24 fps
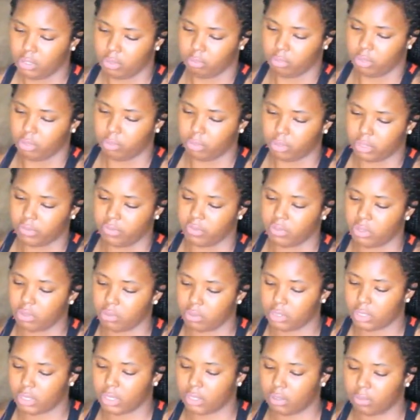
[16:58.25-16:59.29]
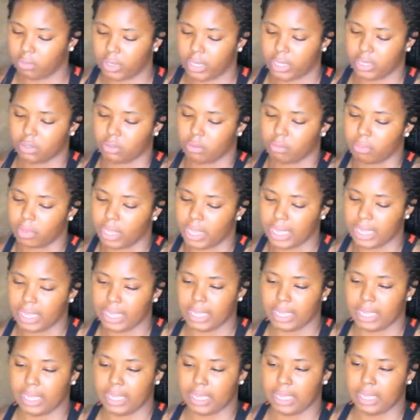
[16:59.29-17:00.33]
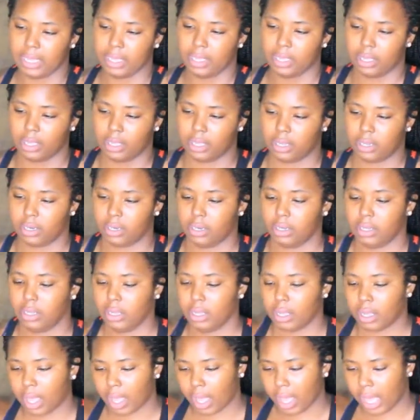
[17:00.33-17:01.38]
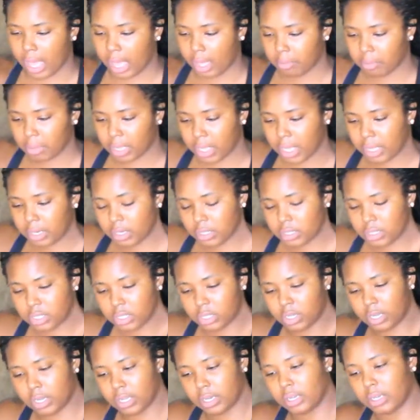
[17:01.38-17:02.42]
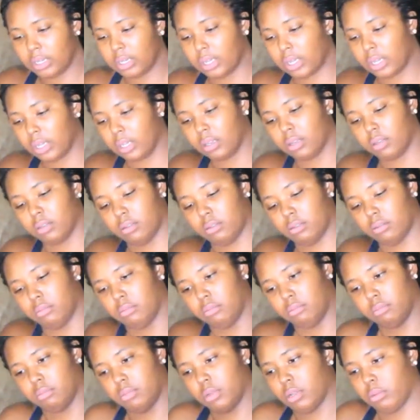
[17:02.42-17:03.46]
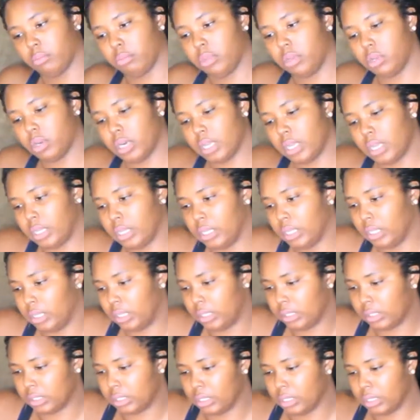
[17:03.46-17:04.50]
People have used other ways on my hair, and I'm kind of tender-headed like Amira is,